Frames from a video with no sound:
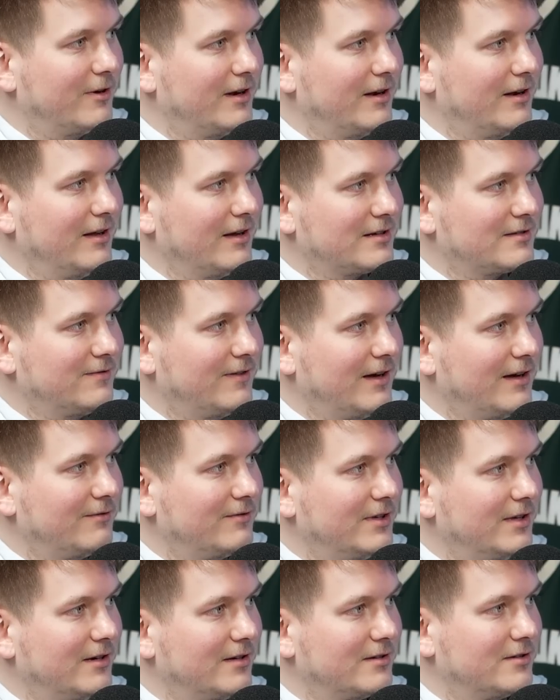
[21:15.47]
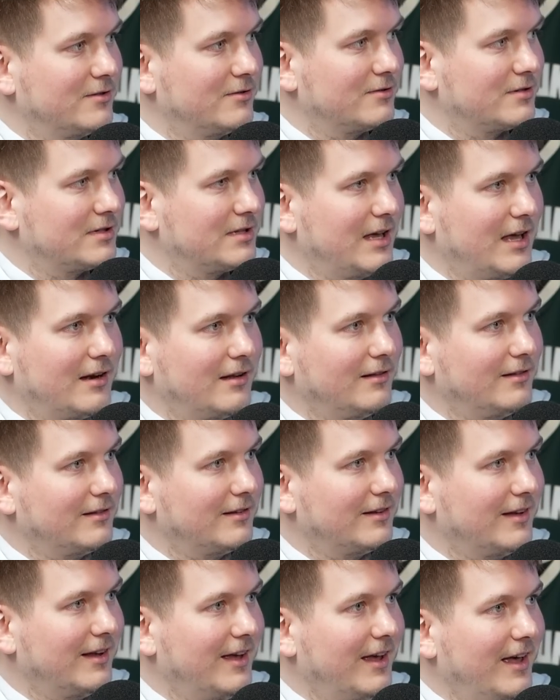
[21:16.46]
the next 5 years, you're settled.
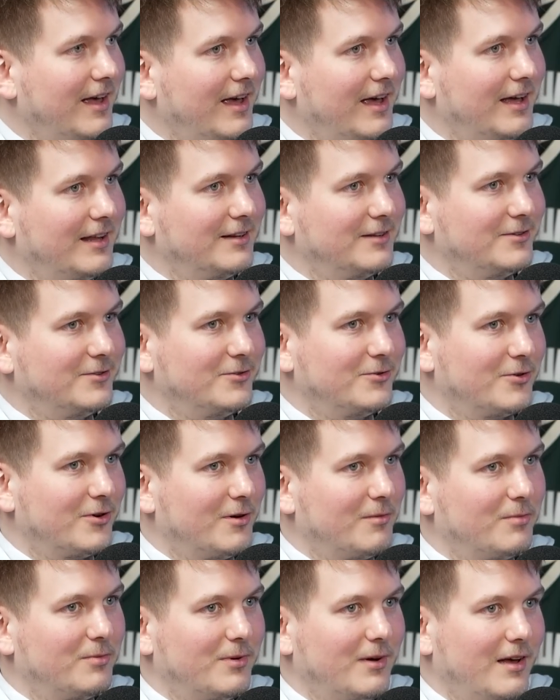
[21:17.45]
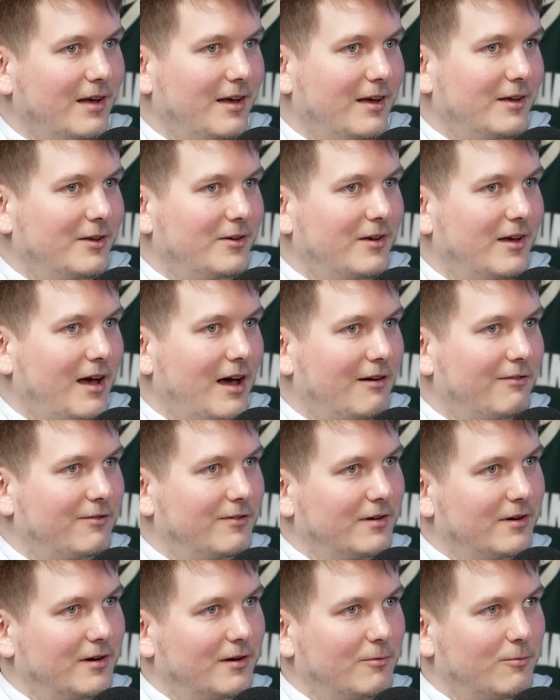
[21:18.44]
And in Europe, you have
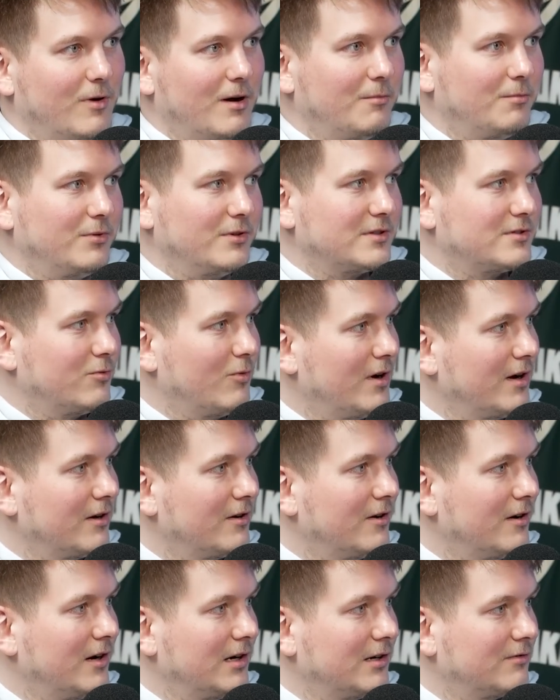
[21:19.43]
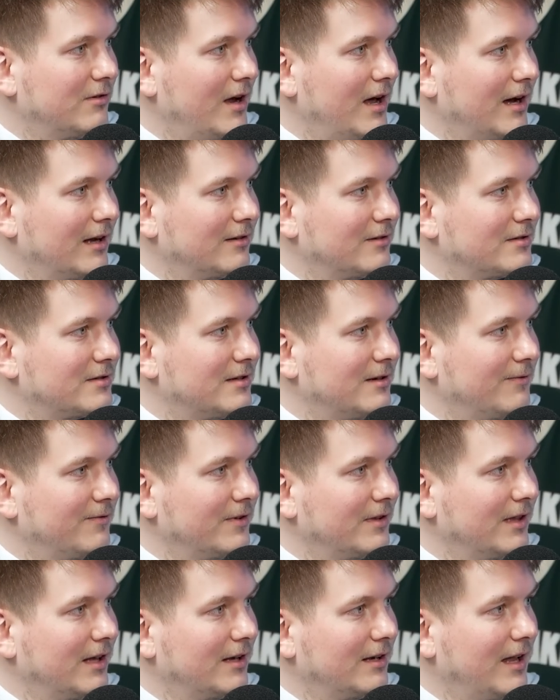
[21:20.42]
a 1+1 contract or
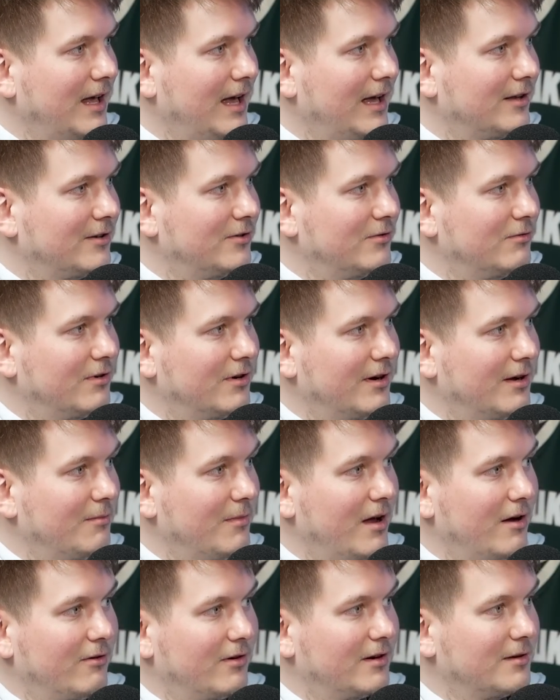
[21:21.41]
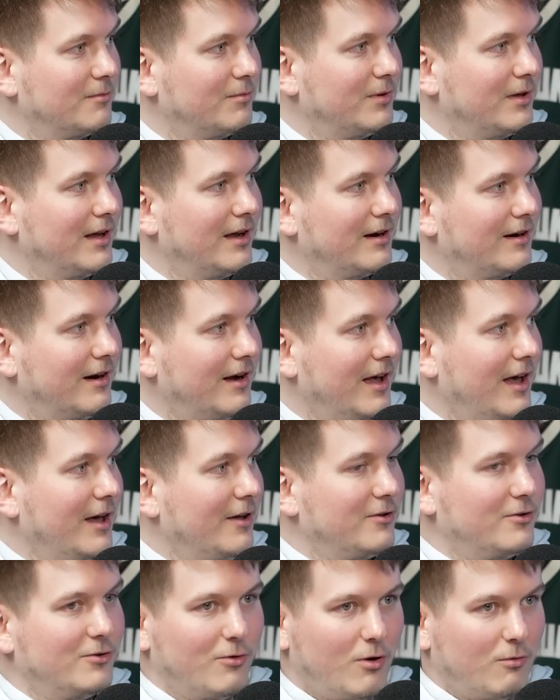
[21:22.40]
something like that. You're an American player.
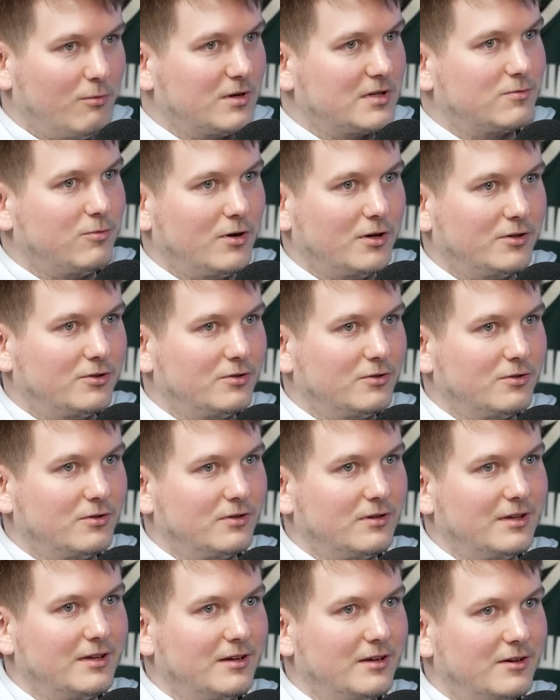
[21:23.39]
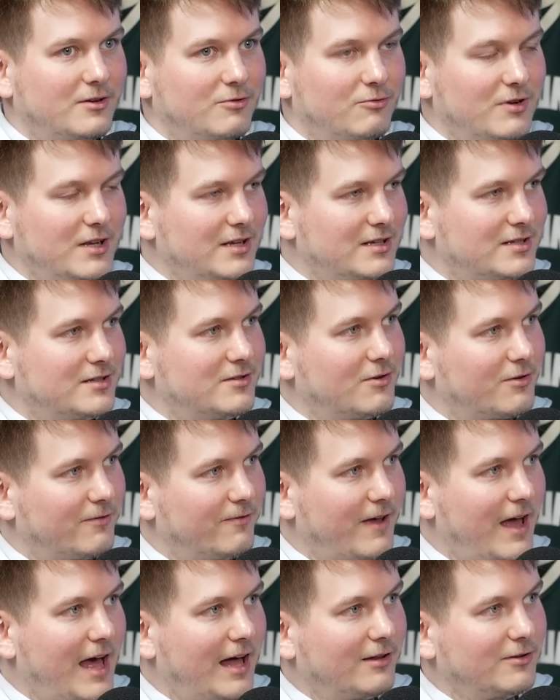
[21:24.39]
You always want to increase your
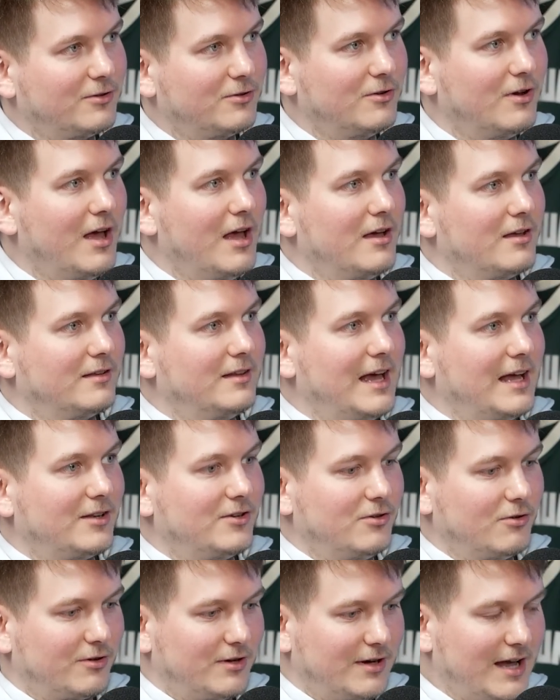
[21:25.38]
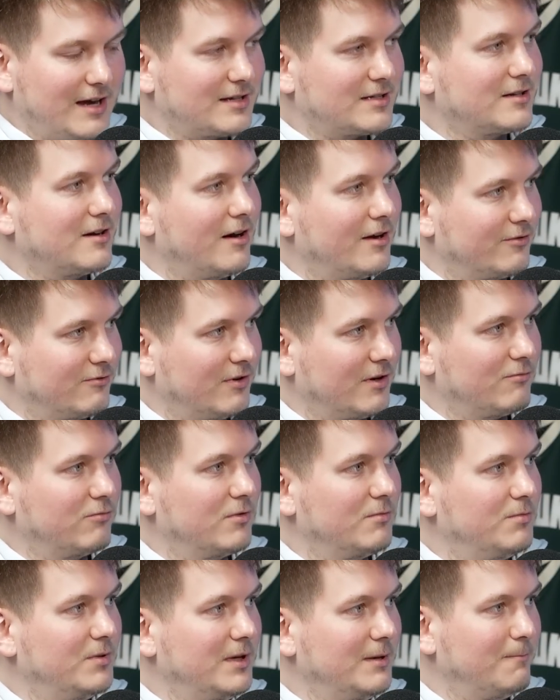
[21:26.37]
value that your next contract
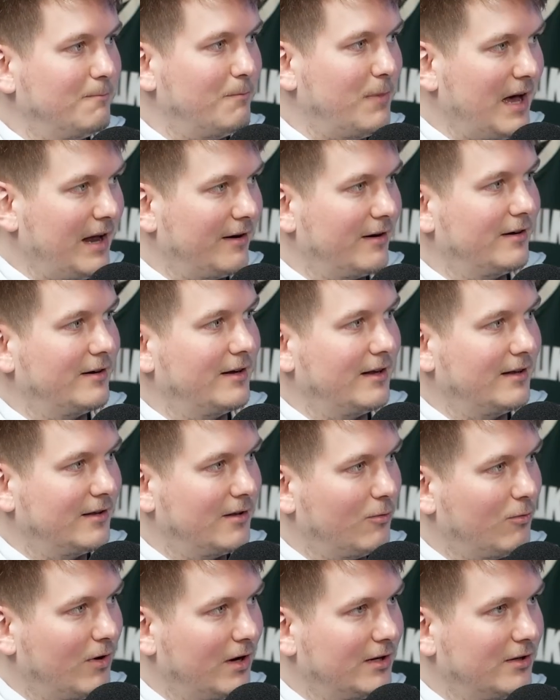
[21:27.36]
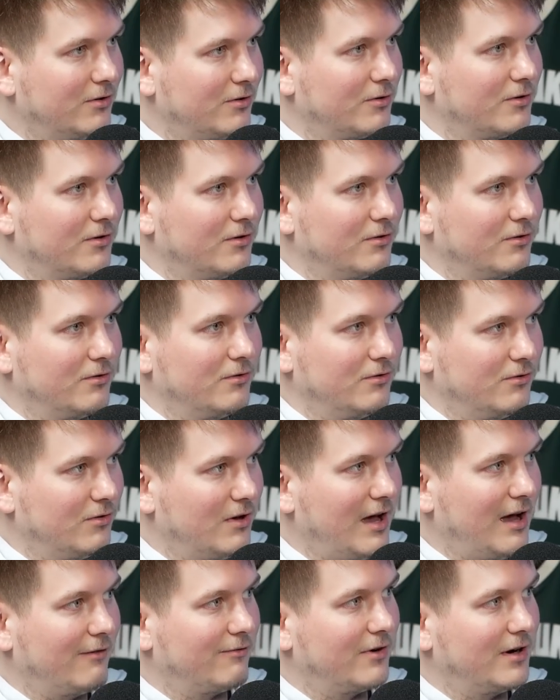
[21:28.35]
would be better than the one you
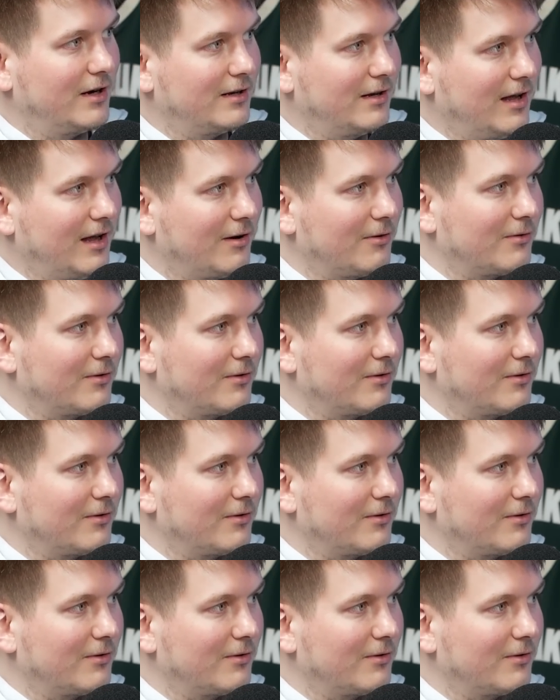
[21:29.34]
have right now.